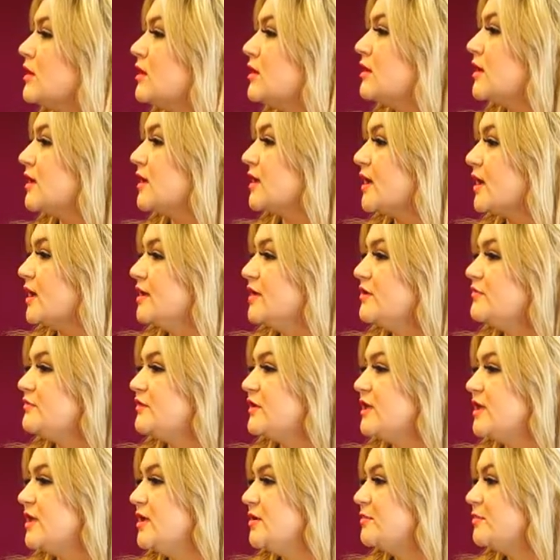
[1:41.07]
And I kind of
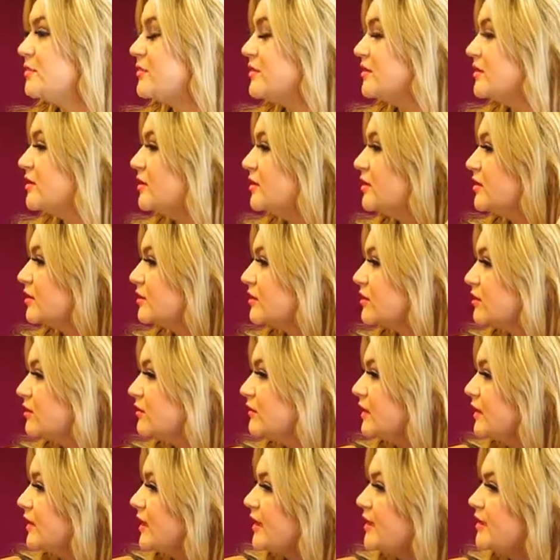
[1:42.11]
keep the
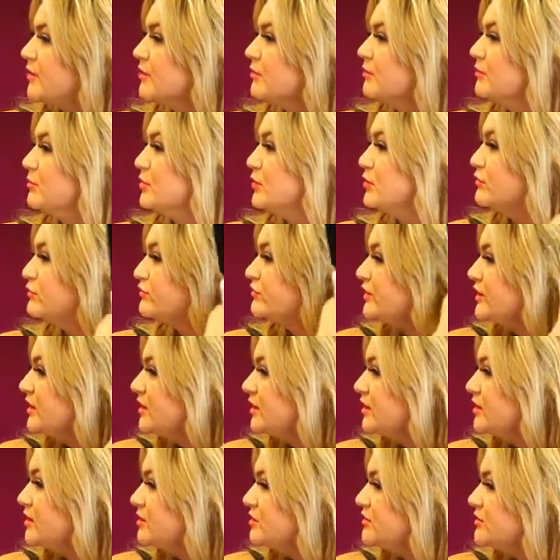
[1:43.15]
curling iron
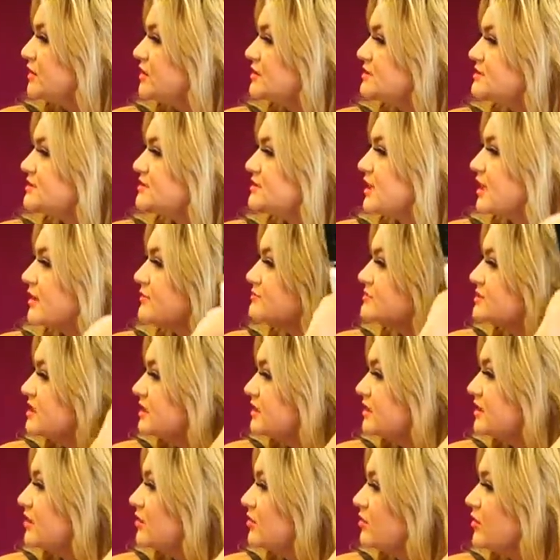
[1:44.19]
moving and you can see I'm
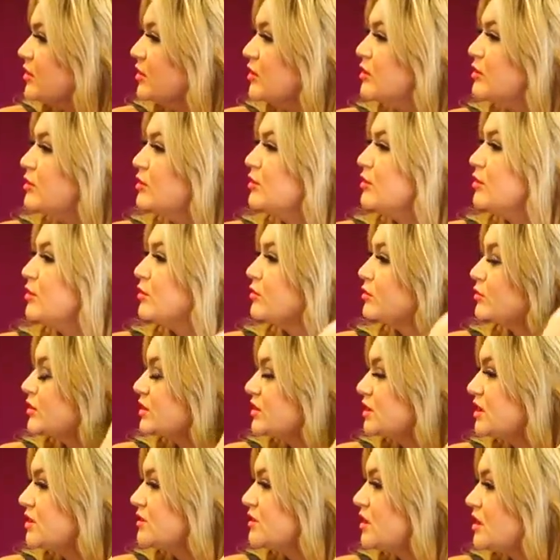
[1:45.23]
taking
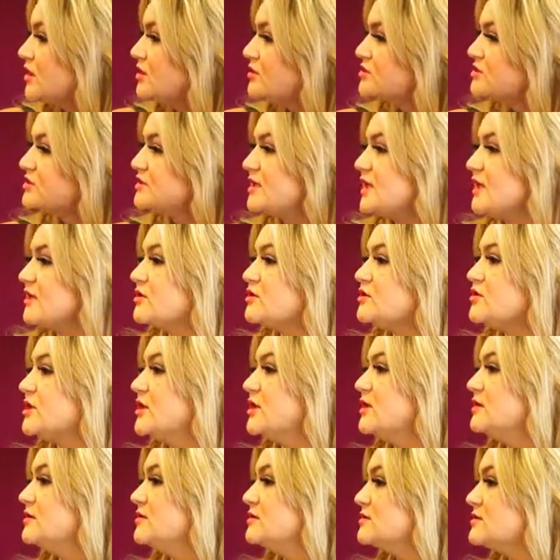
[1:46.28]
really large
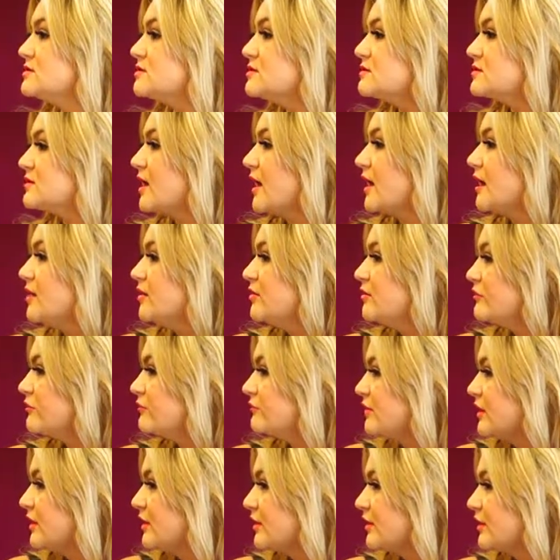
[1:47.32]
sections, kind of
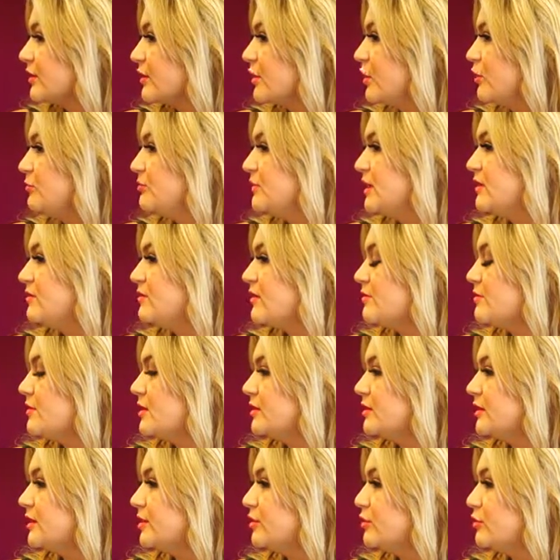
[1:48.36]
finger combing them
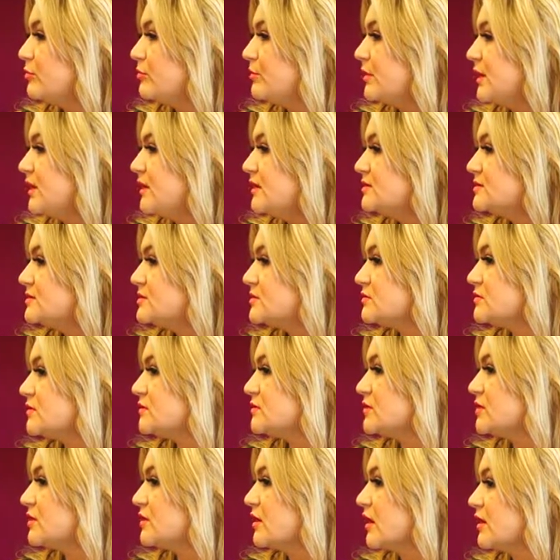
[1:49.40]
a little bit so
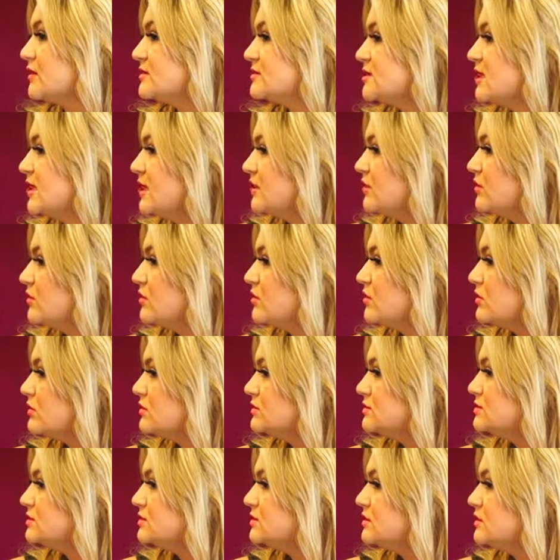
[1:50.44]
that they're not
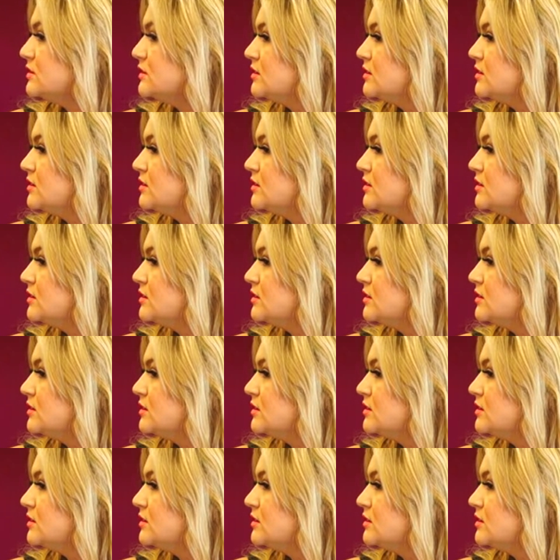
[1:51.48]
tangled.